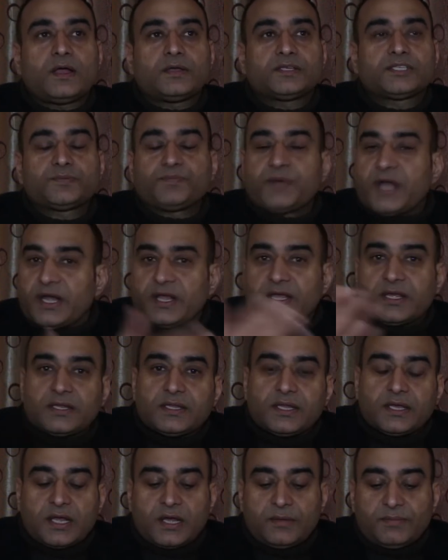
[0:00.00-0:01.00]
spreading
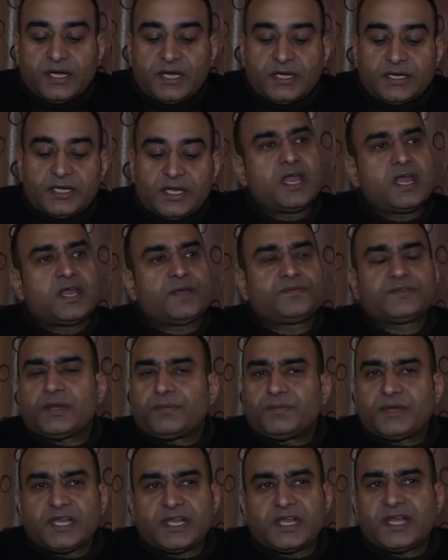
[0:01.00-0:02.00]
in the community if
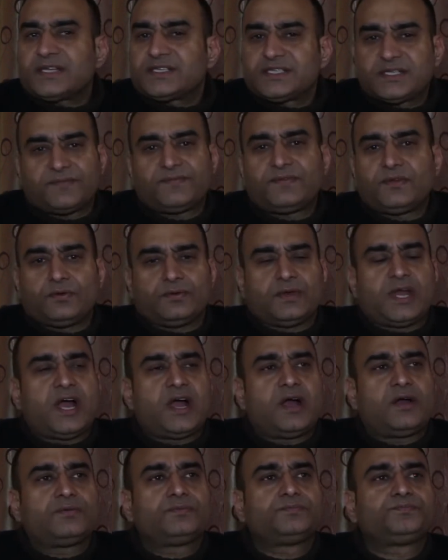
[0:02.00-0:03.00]
somebody gets a flu
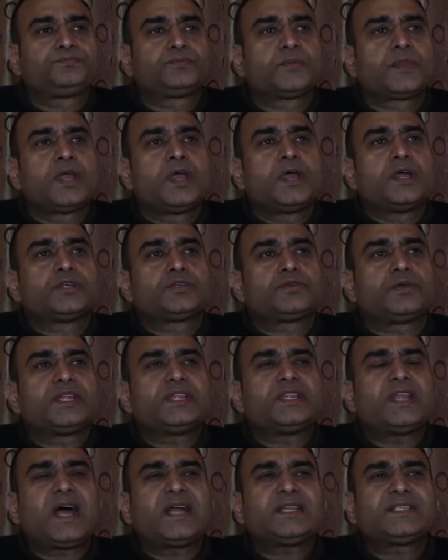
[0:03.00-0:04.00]
now. So
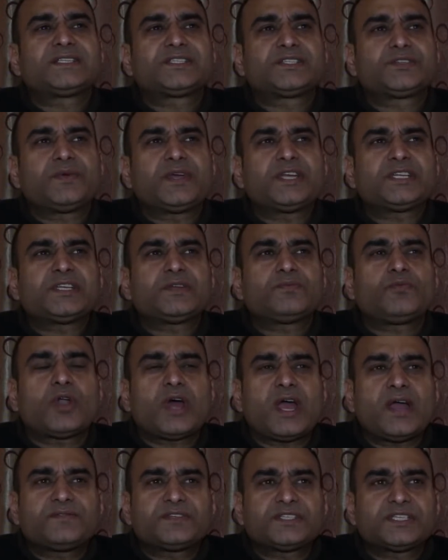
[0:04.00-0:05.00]
in that situation, what
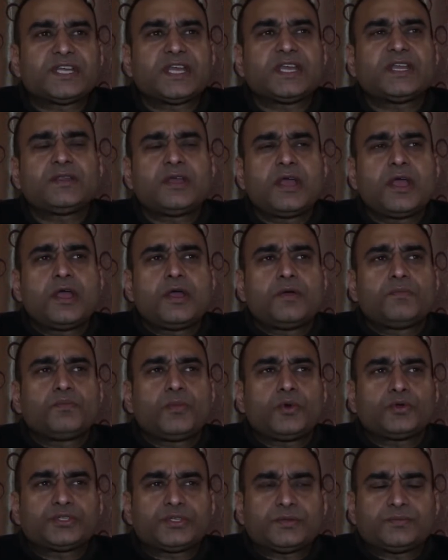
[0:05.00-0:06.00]
I have seen,
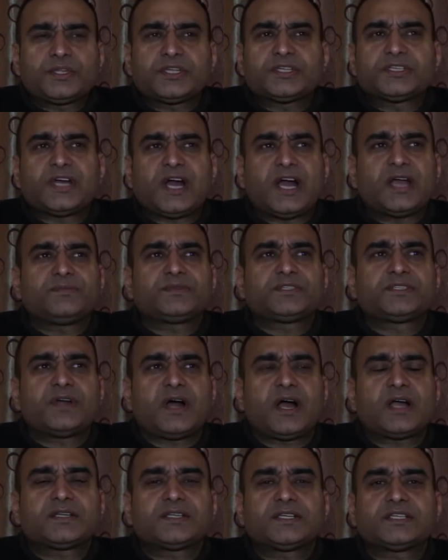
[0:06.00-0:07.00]
most of the times
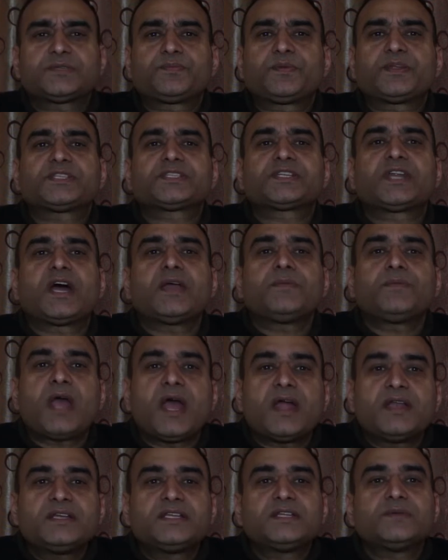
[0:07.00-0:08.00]
doctors prescribe
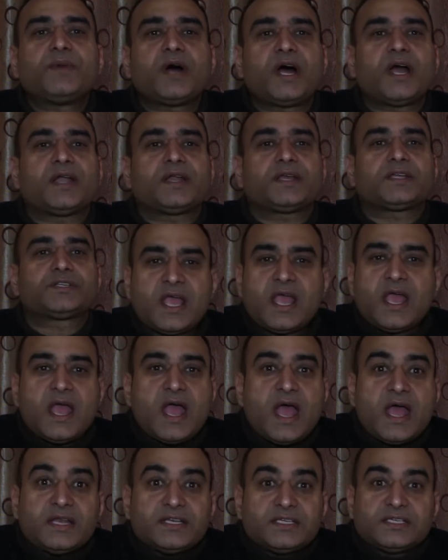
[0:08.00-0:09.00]
antibiotics.
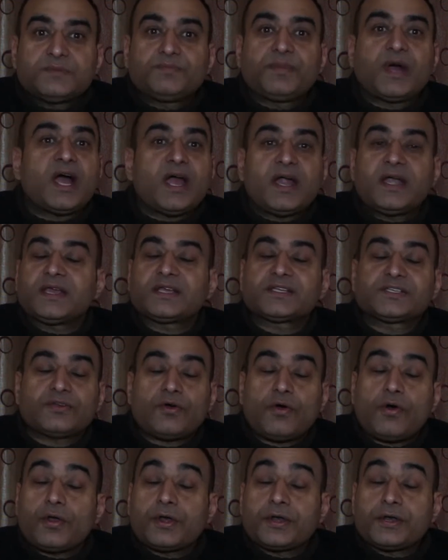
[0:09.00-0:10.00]
Antibiotics
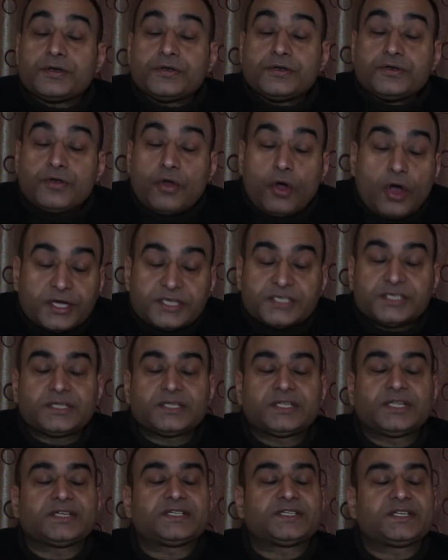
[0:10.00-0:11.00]
are not
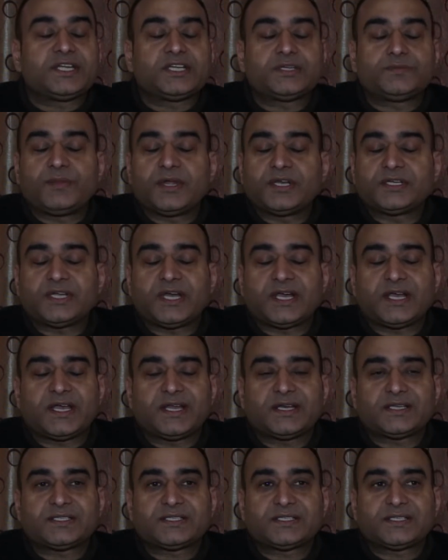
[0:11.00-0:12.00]
the treatment
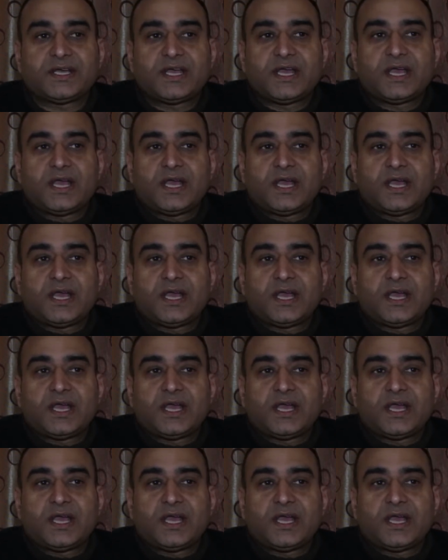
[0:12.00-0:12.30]
against